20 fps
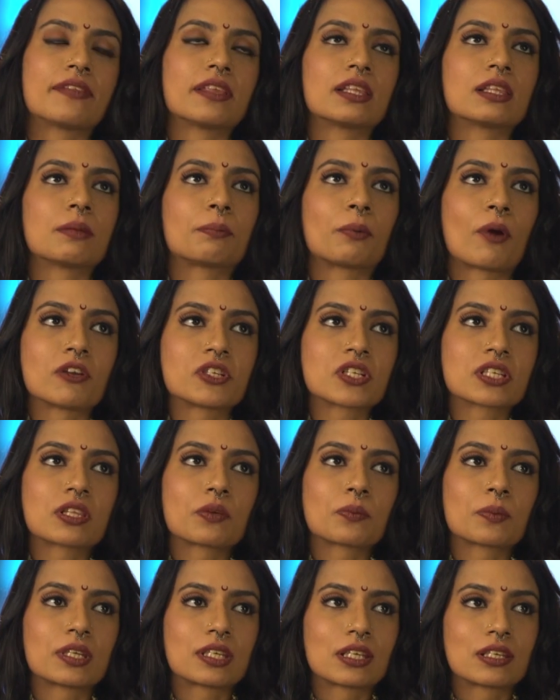think the
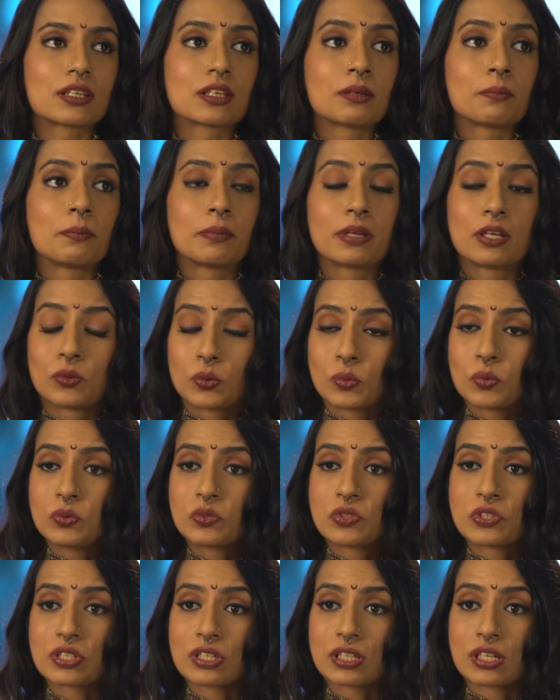project that we did in
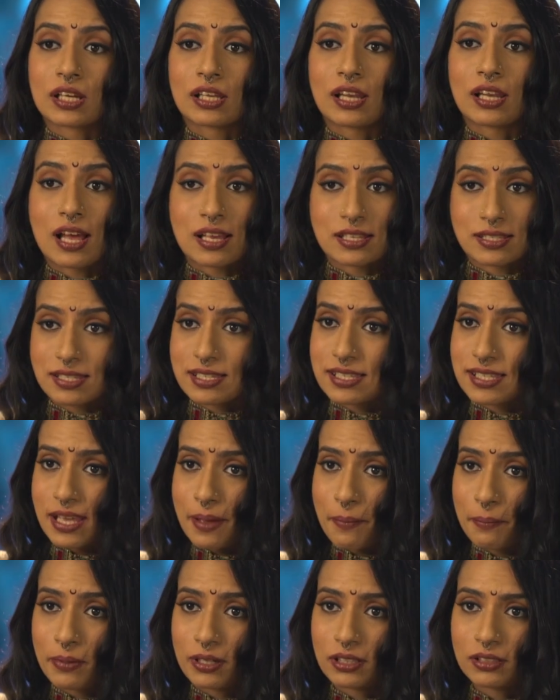Beirut last
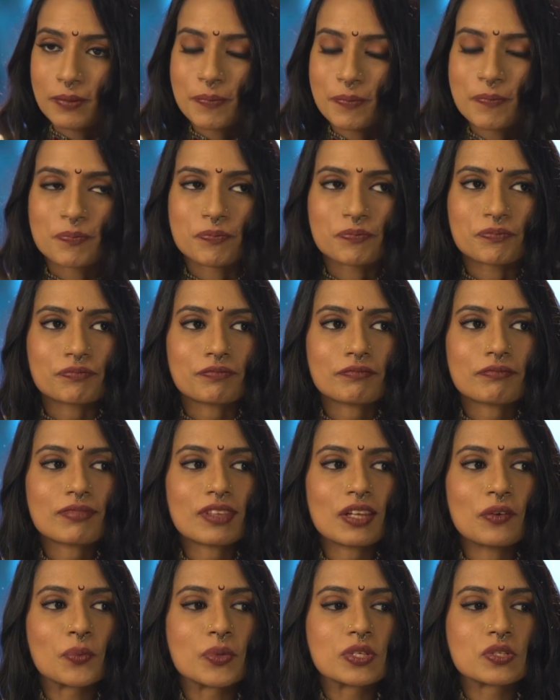December
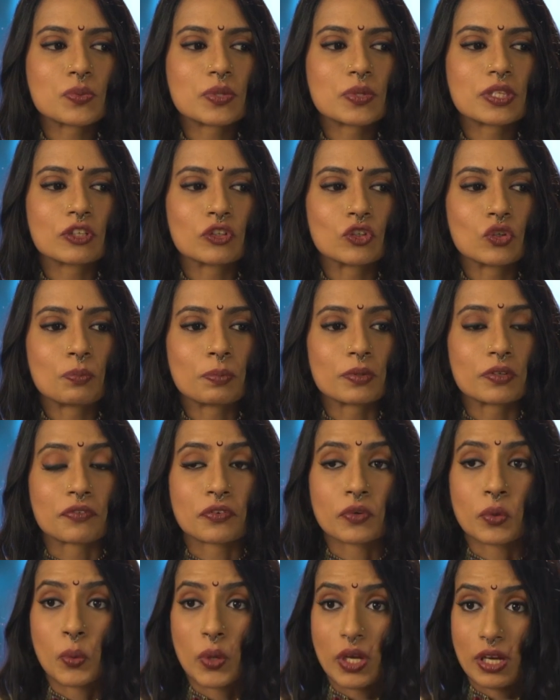was with a group
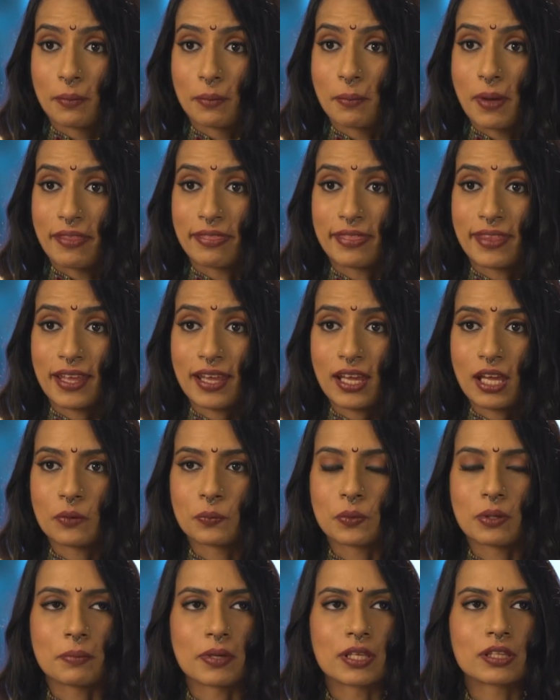of queer men there,
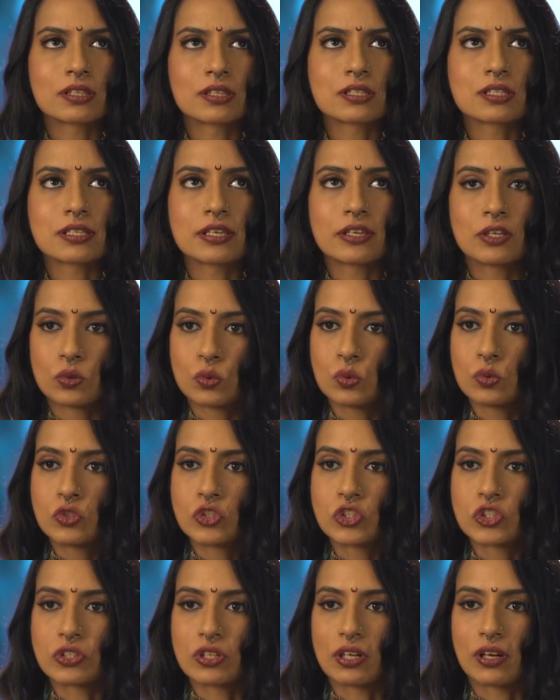and we made this
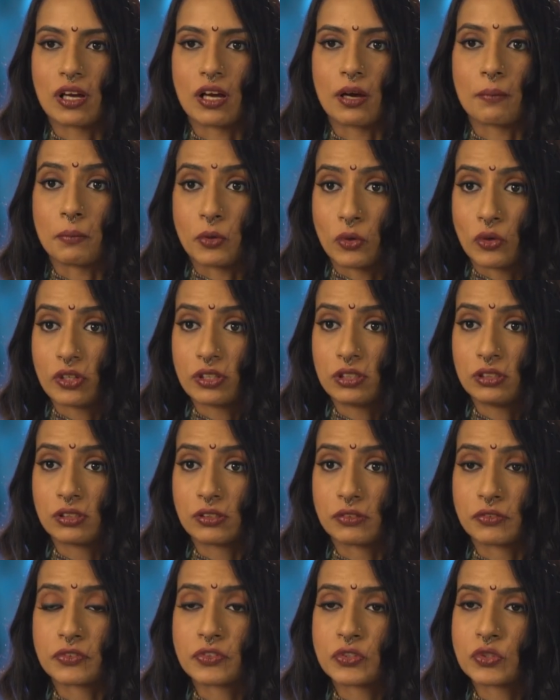huge
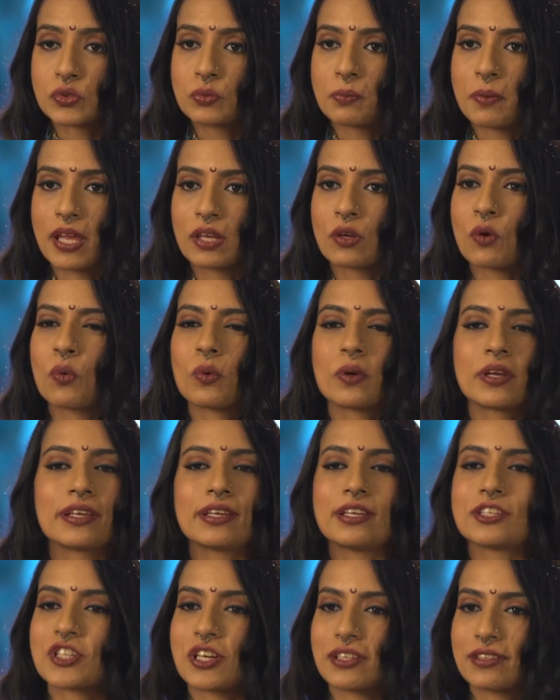mural of two men
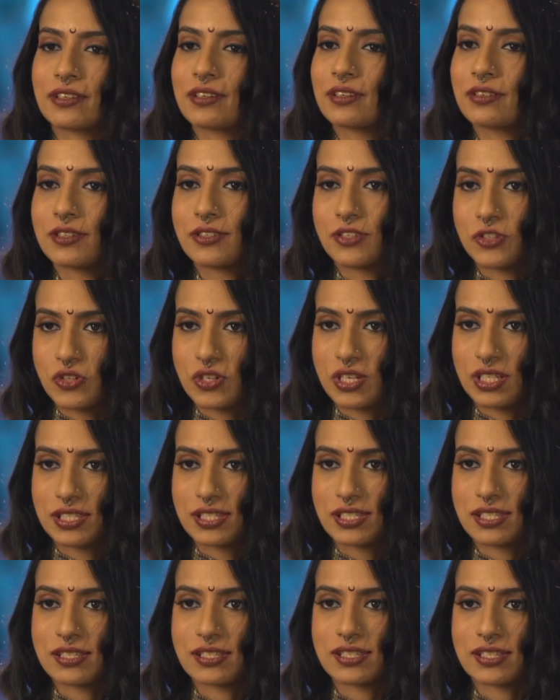holding each other in the
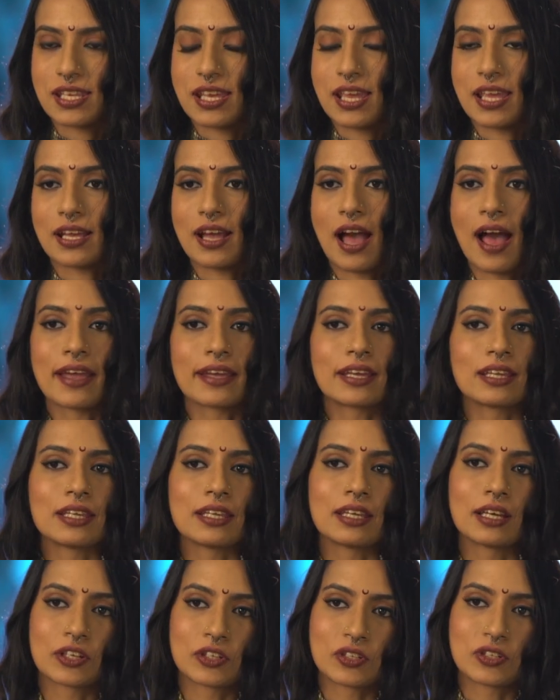streets saying, "I
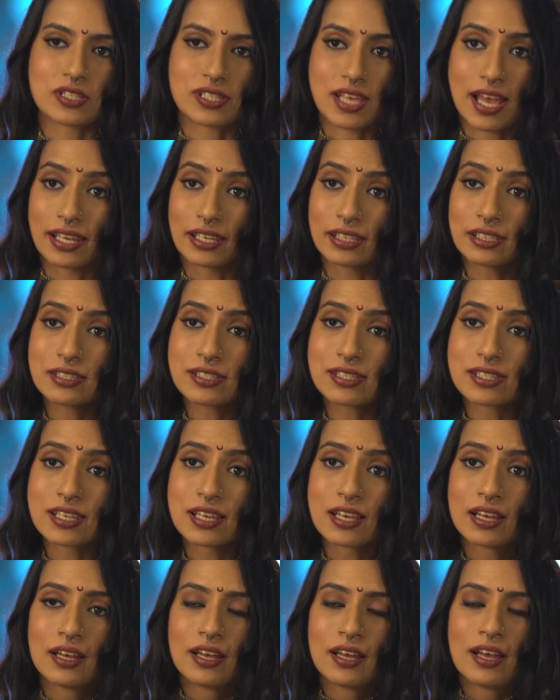can hear your silence."